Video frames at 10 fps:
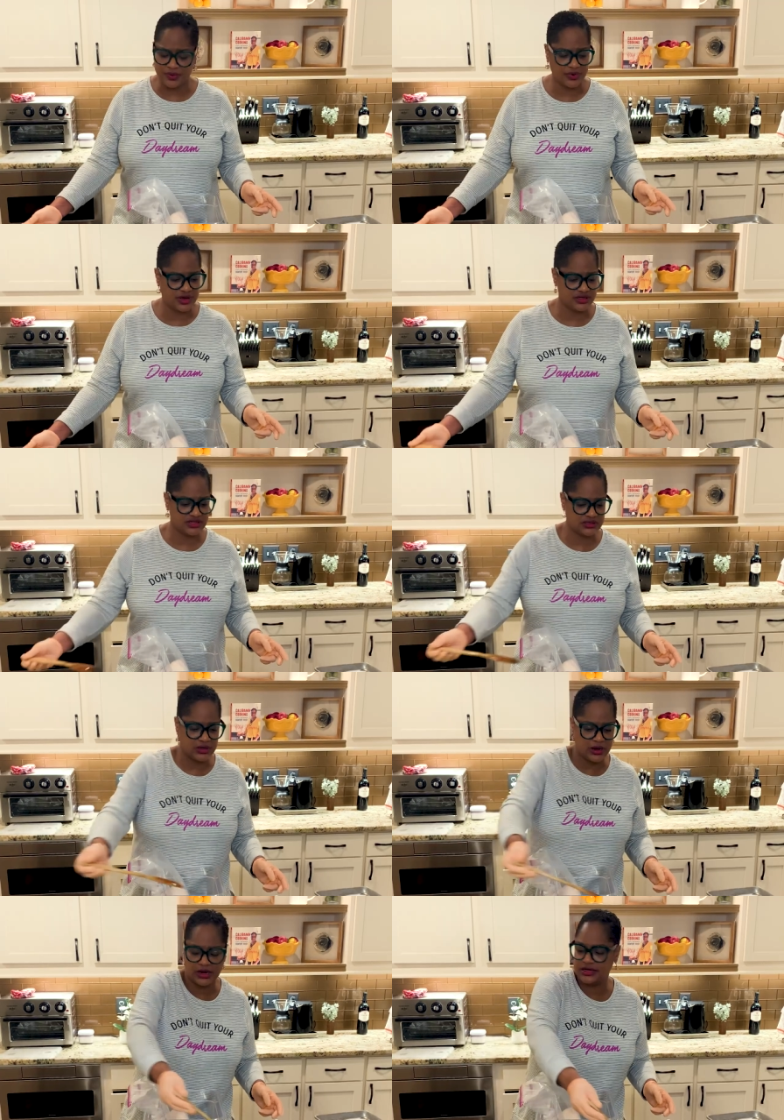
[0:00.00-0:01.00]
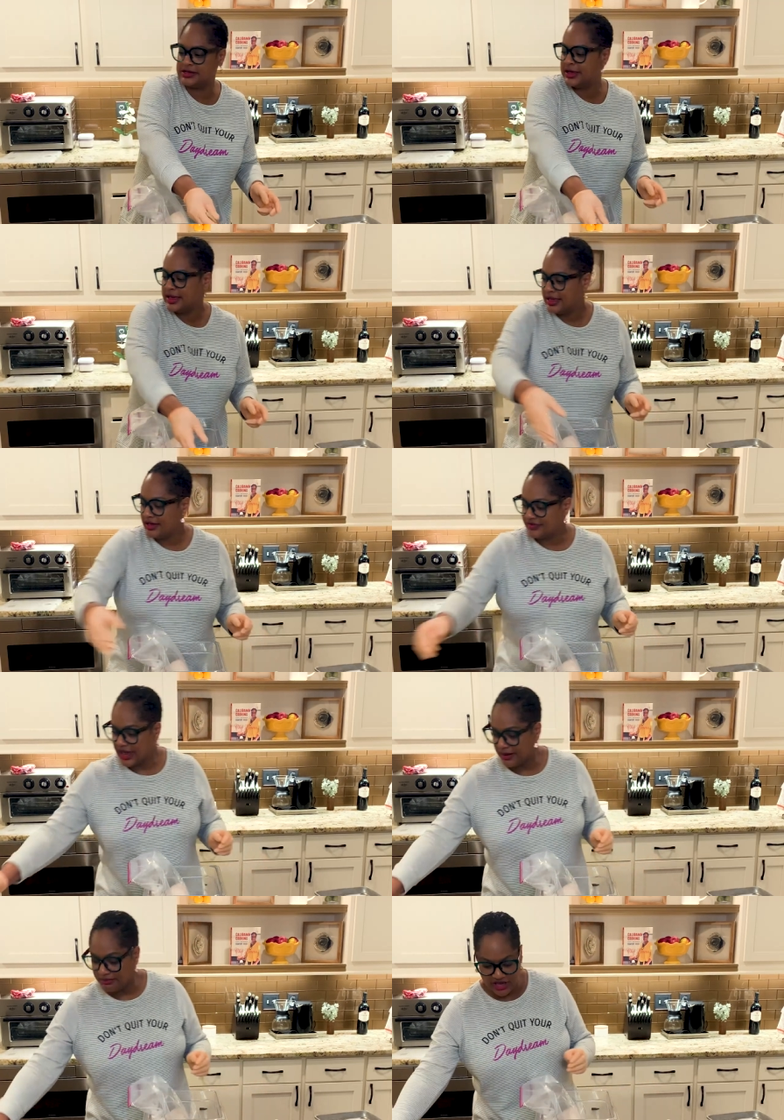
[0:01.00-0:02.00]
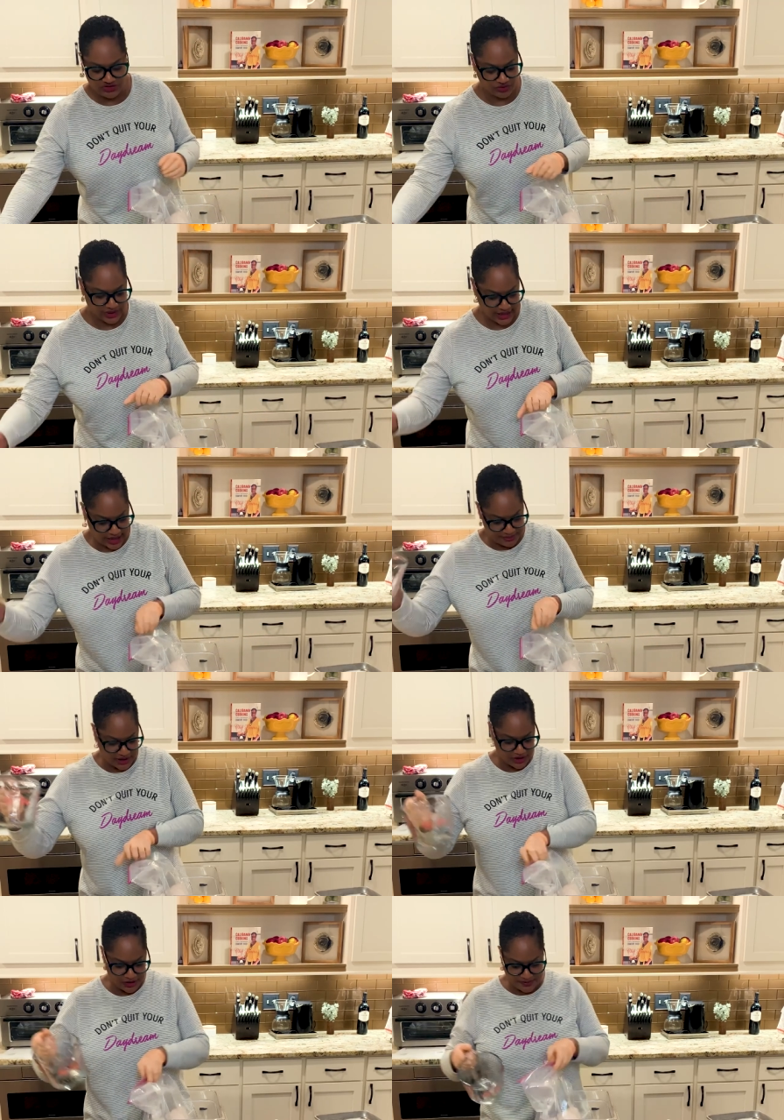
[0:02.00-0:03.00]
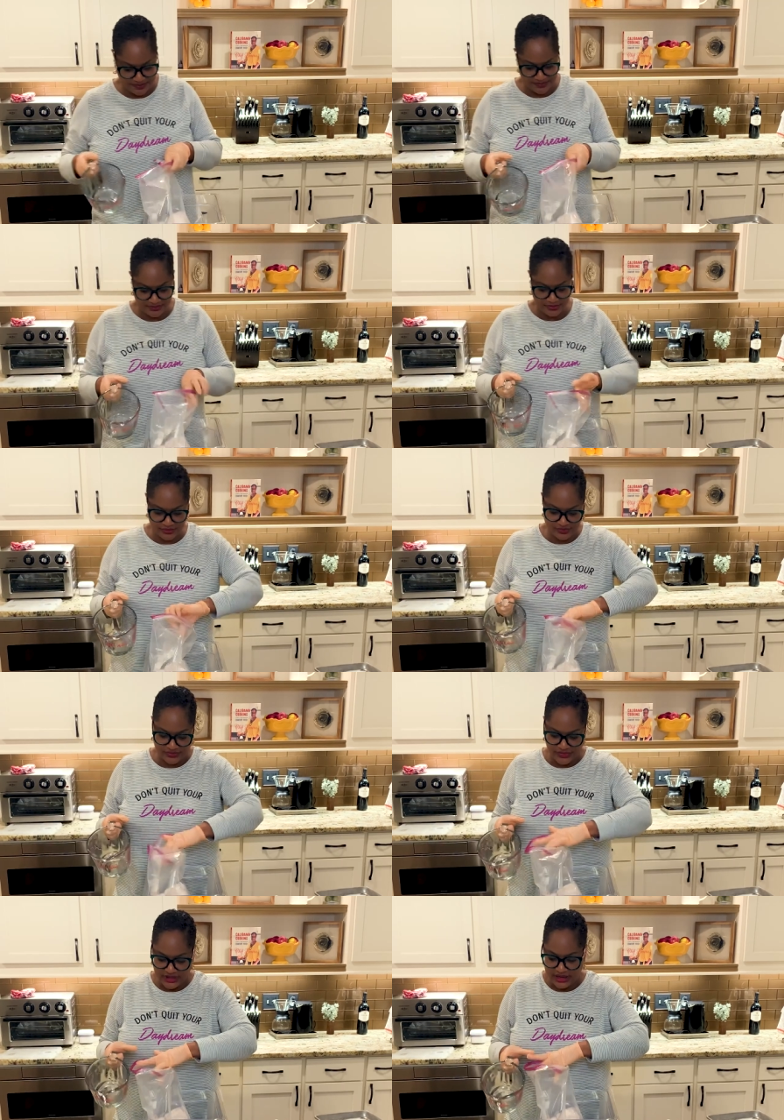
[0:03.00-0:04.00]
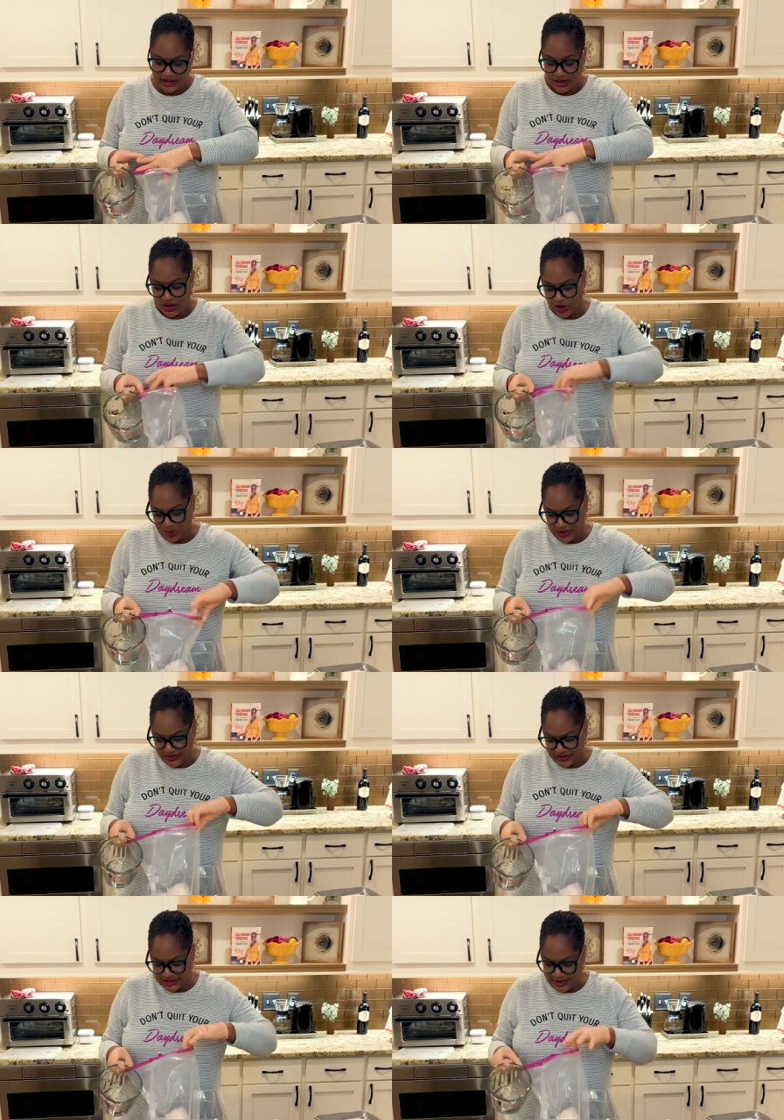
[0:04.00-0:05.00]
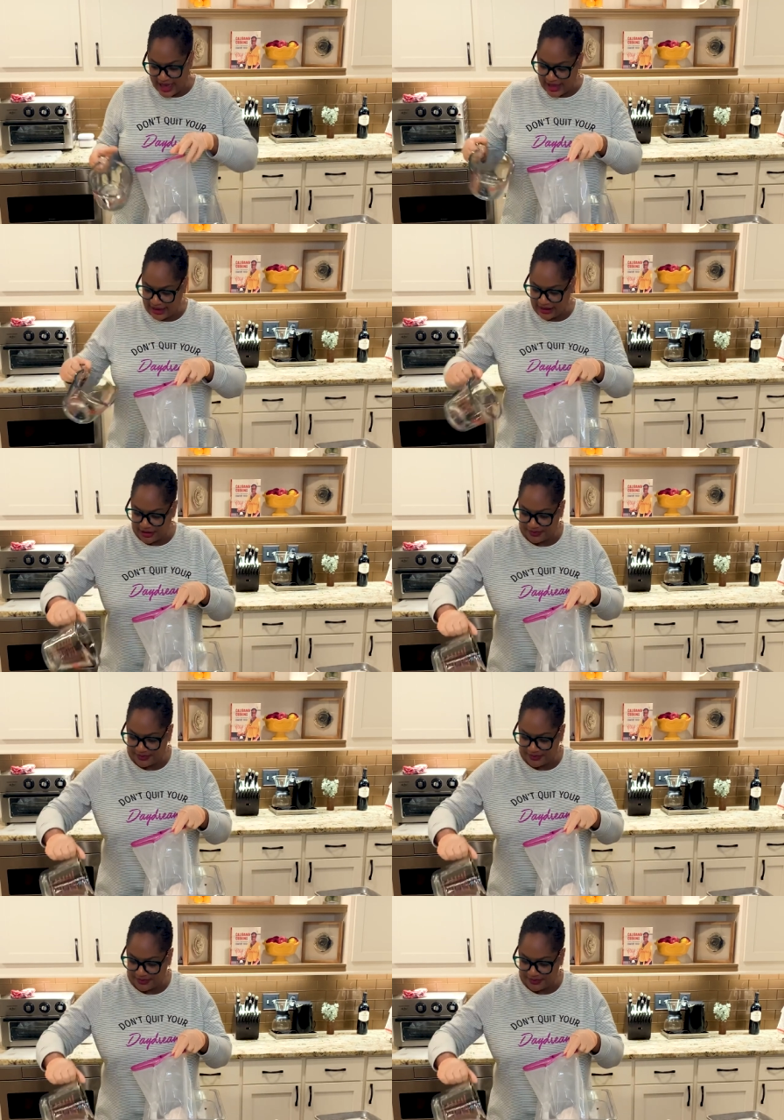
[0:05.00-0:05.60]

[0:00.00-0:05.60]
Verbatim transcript: we're gonna start, I've got a measuring cup here. Opening this bag,